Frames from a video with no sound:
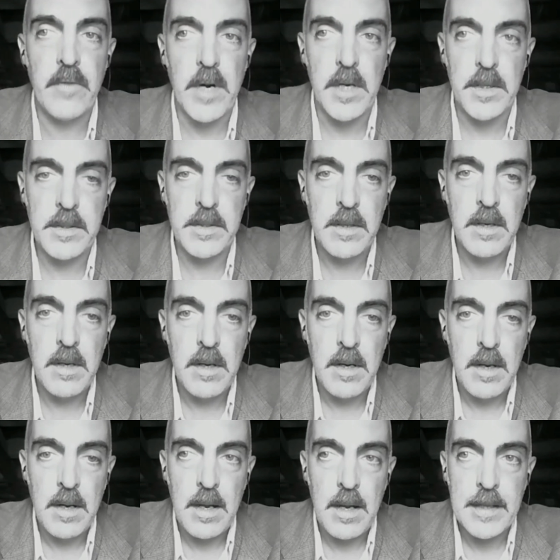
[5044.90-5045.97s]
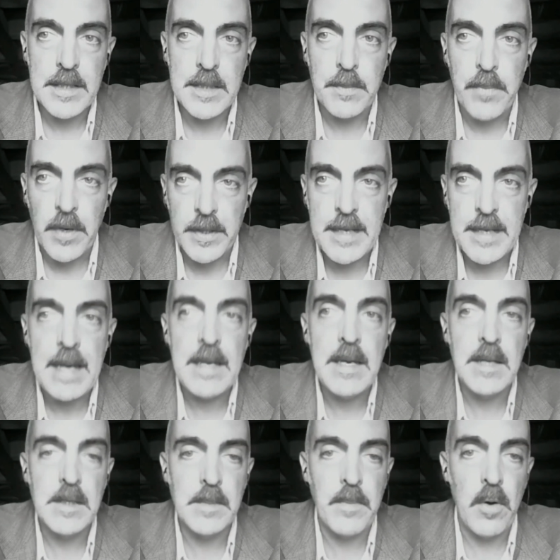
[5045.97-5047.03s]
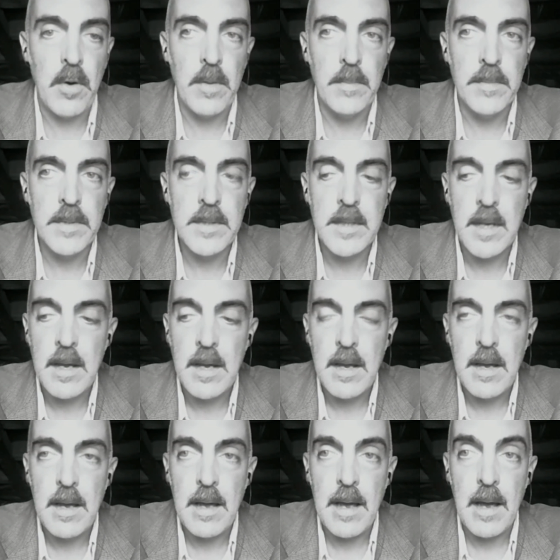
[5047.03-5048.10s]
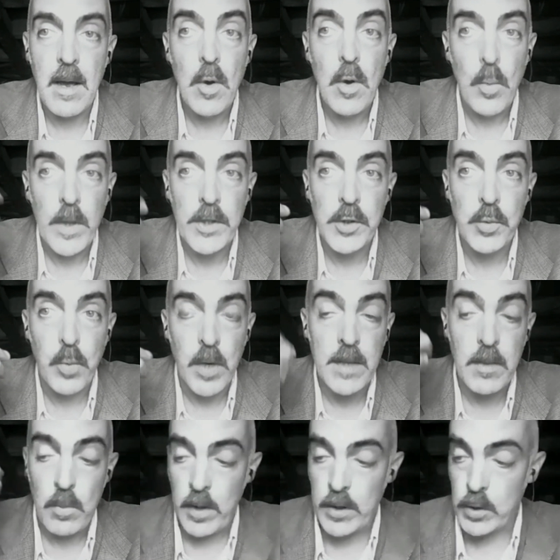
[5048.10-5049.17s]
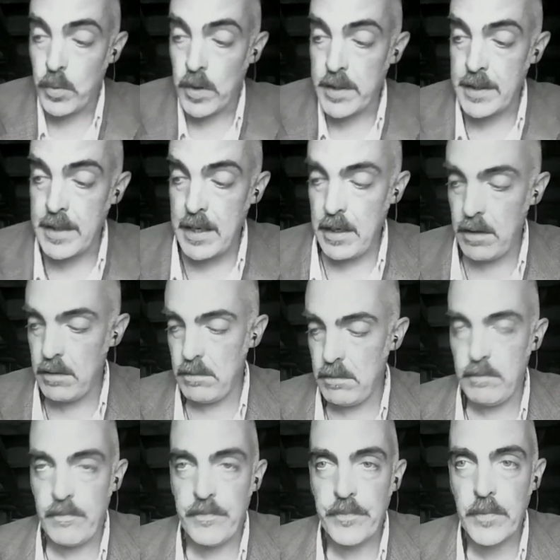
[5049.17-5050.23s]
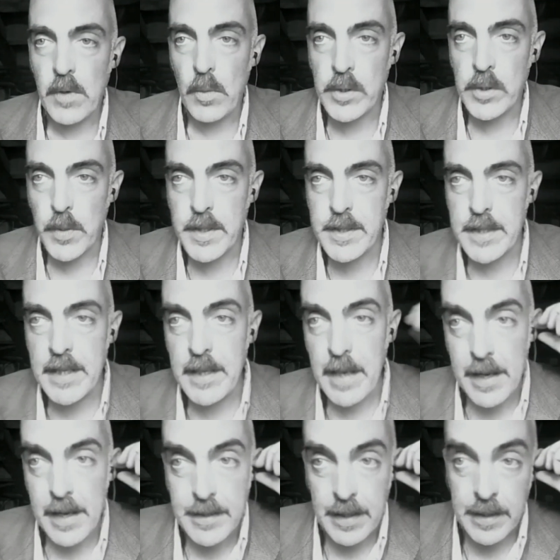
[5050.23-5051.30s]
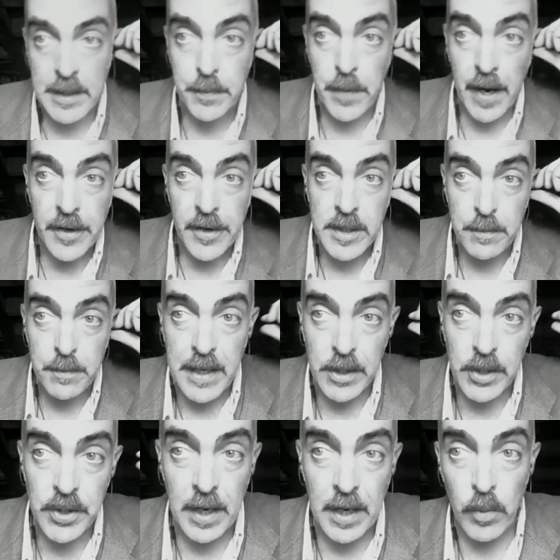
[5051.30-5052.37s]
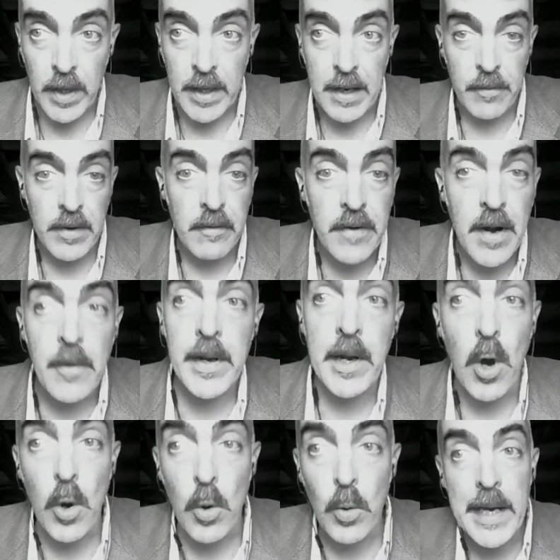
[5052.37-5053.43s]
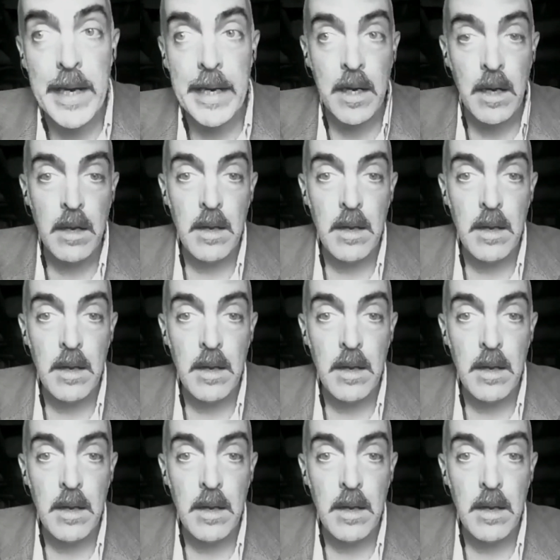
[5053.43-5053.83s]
verse and spontaneous poems, which were seen as inspired speech, and were given a very holy